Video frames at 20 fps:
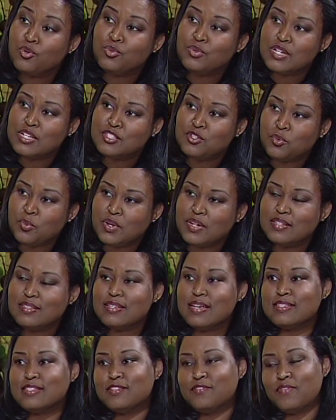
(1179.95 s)
who doesn't want
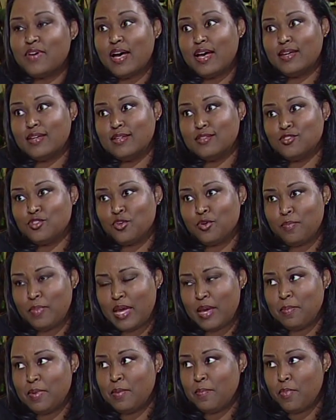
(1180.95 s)
to testify against her
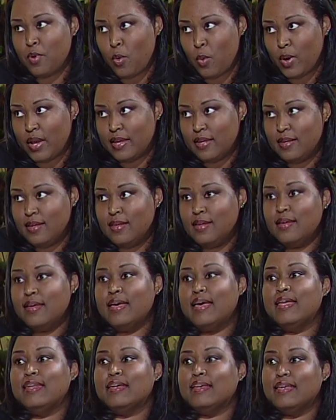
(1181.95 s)
baby boy.
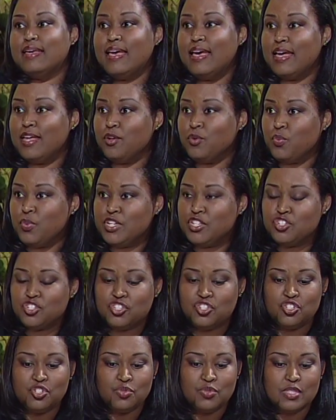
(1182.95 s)
And again, we
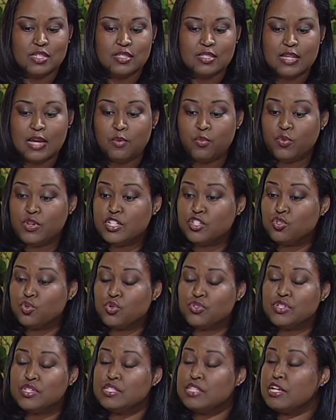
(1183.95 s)
just use the same
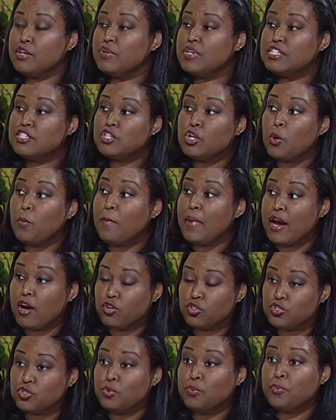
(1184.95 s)
resources. There is no
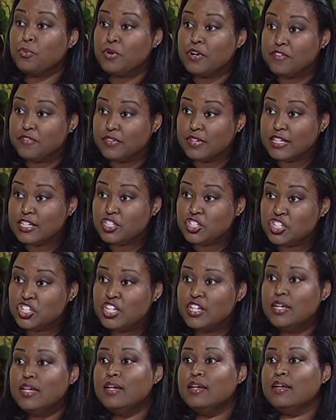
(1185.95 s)
marital privilege
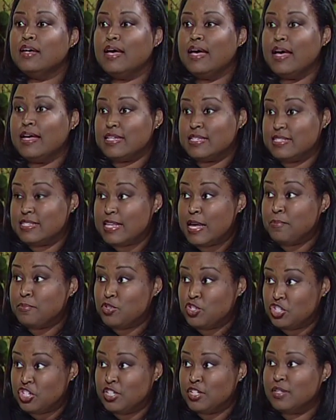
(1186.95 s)

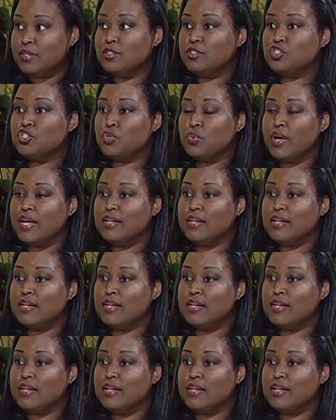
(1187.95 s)
exception to